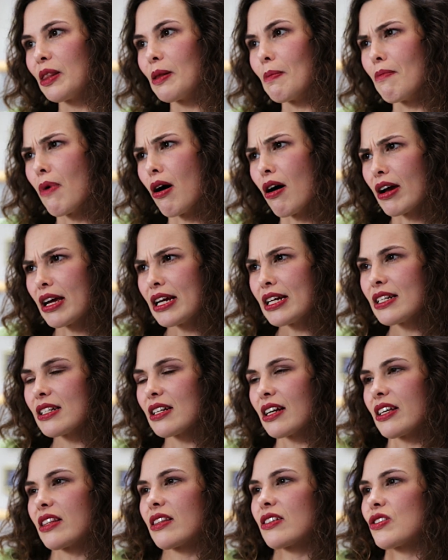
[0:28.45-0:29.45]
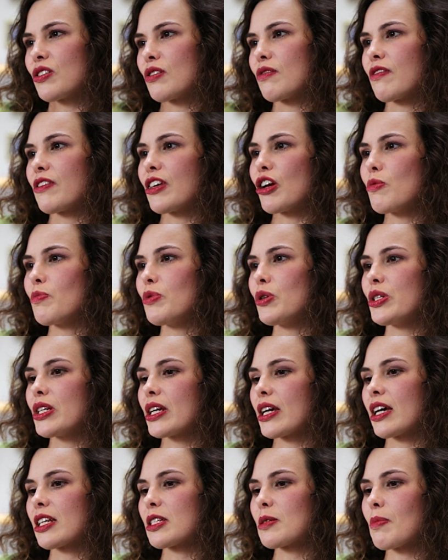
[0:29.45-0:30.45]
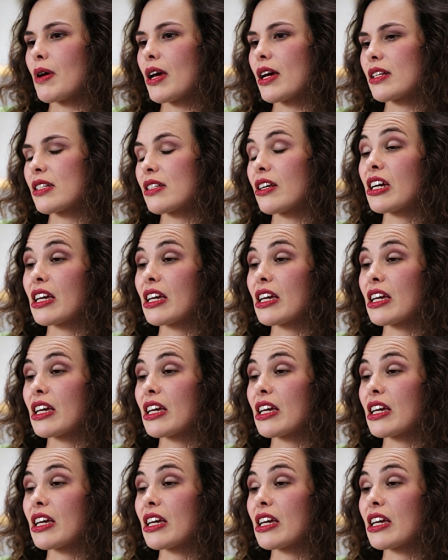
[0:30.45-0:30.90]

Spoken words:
the mind, like the sort of therapeutic aspect,